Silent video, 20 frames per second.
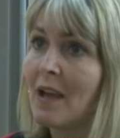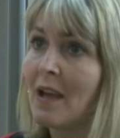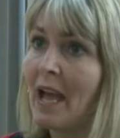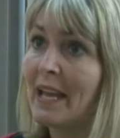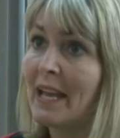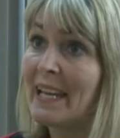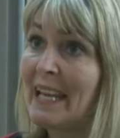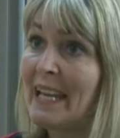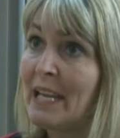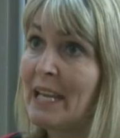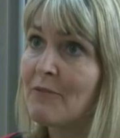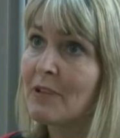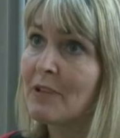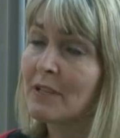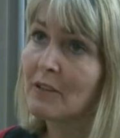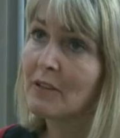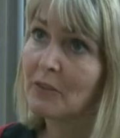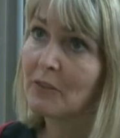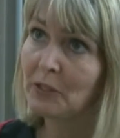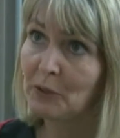And
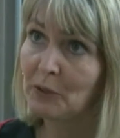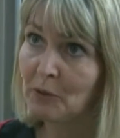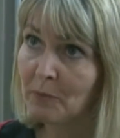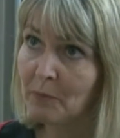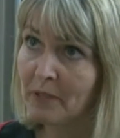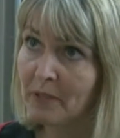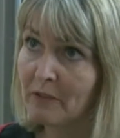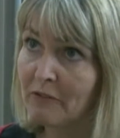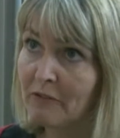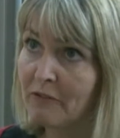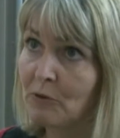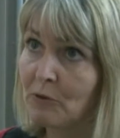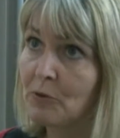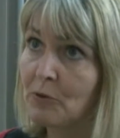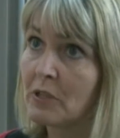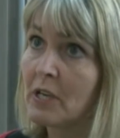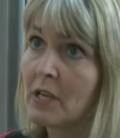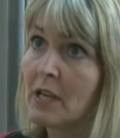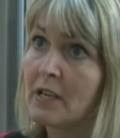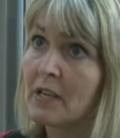even the European
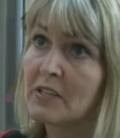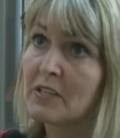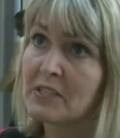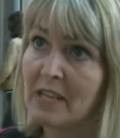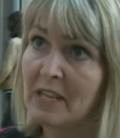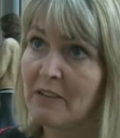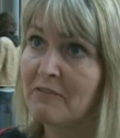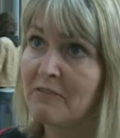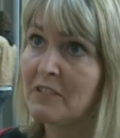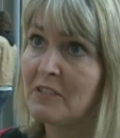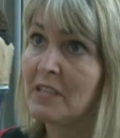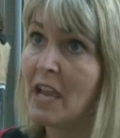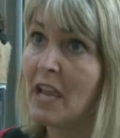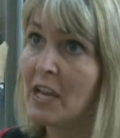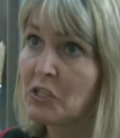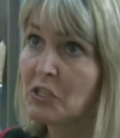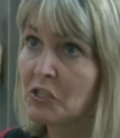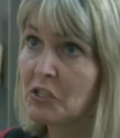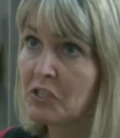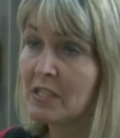Food Safety
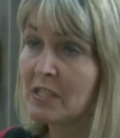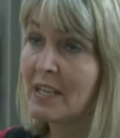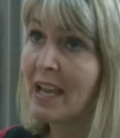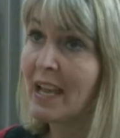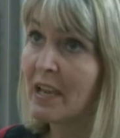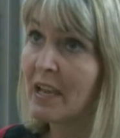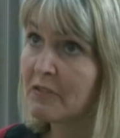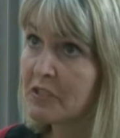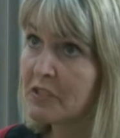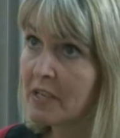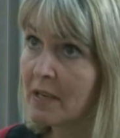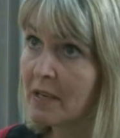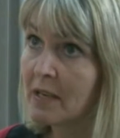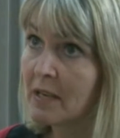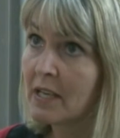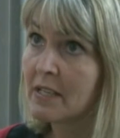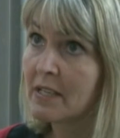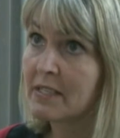Agency, EFSA,